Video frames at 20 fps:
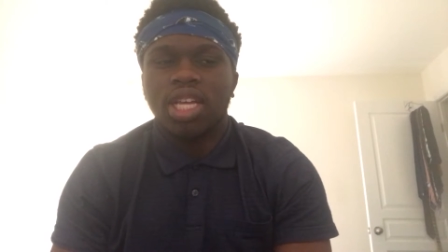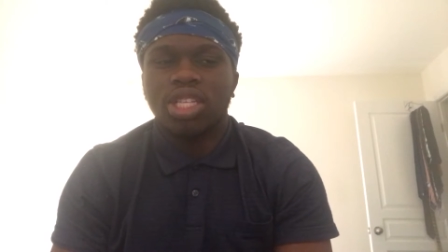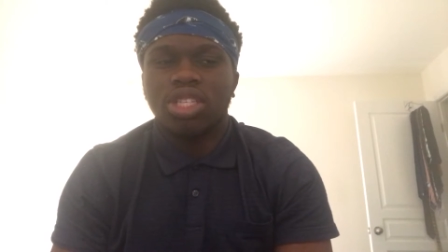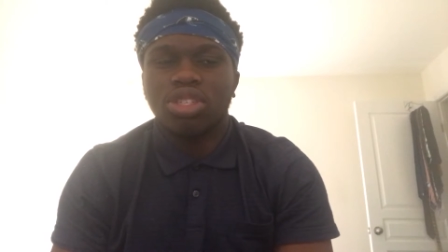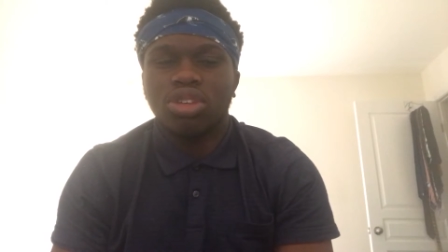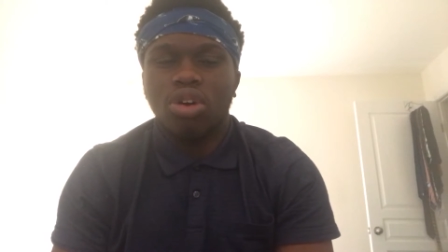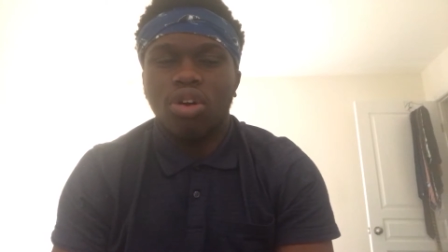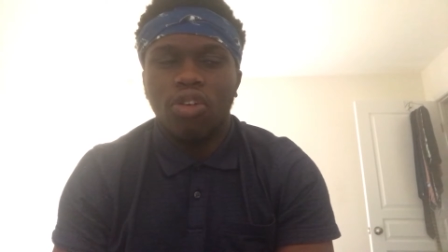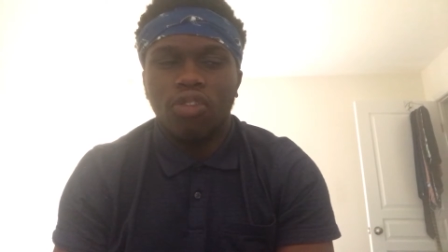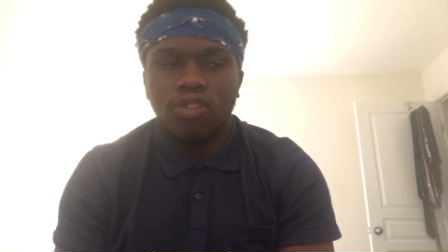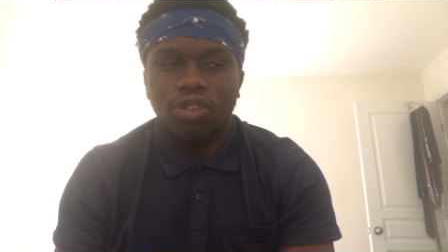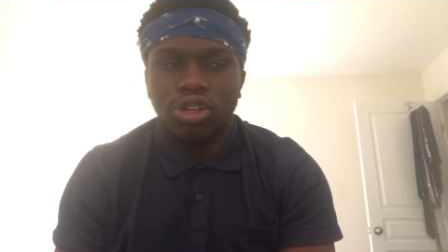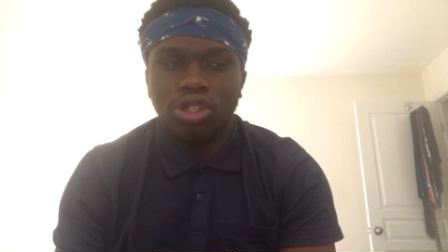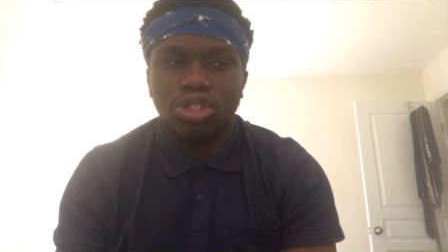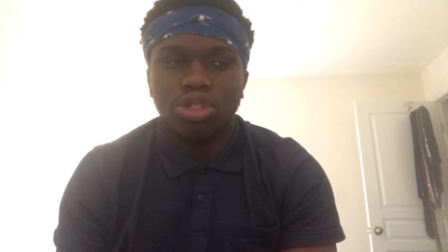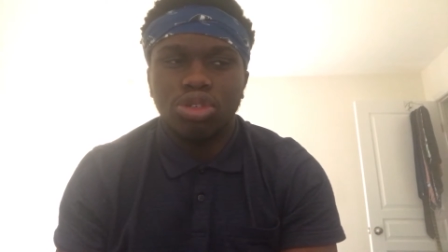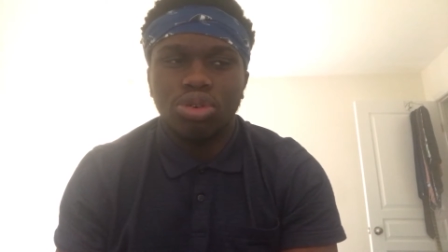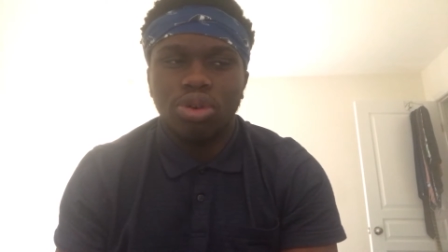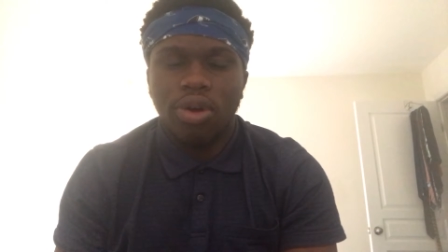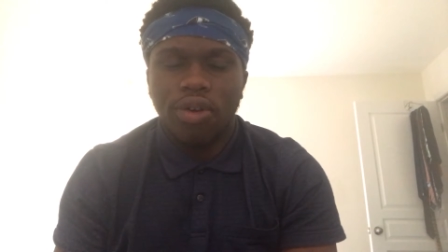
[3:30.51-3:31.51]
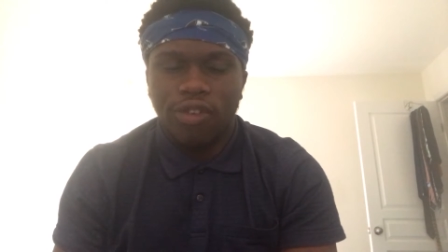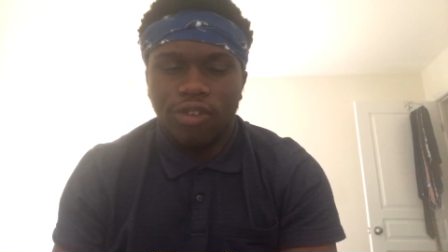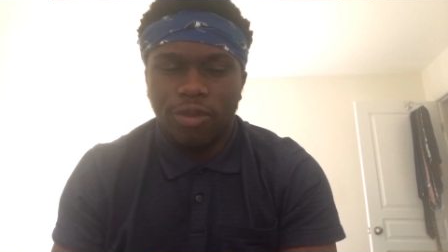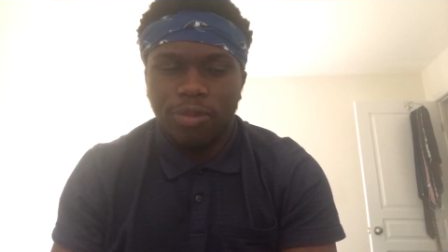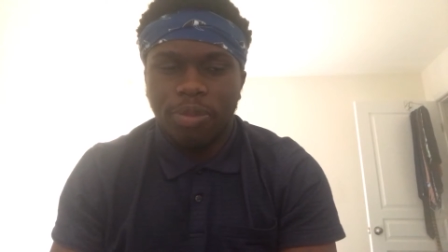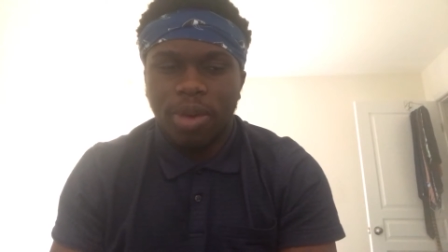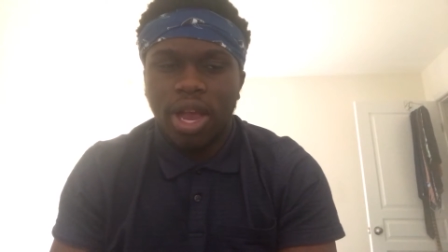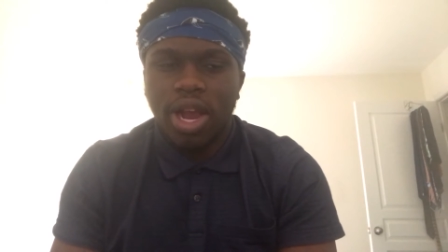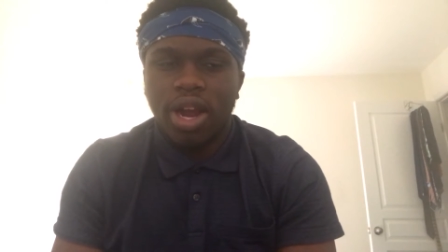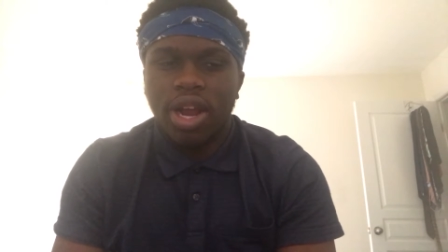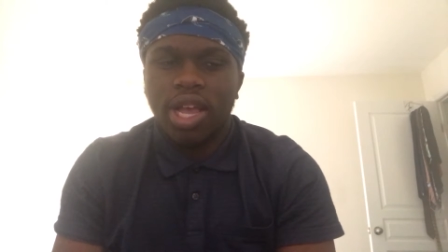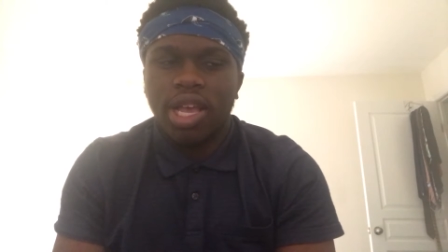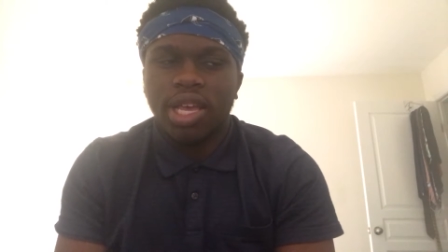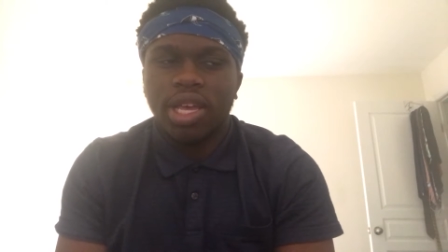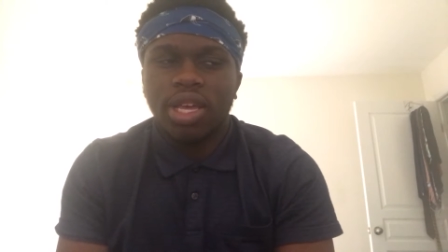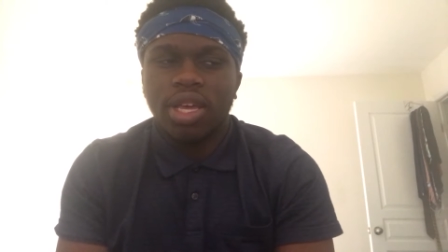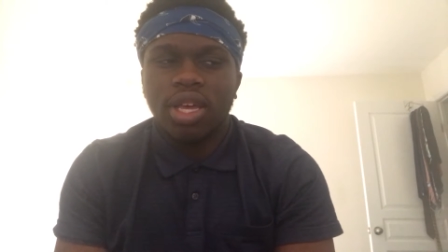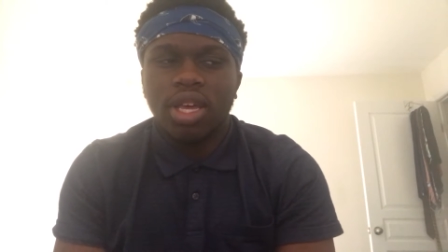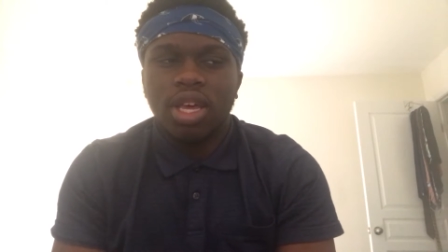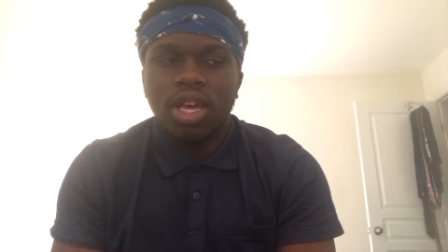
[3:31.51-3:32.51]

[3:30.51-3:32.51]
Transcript: it's too overbearing.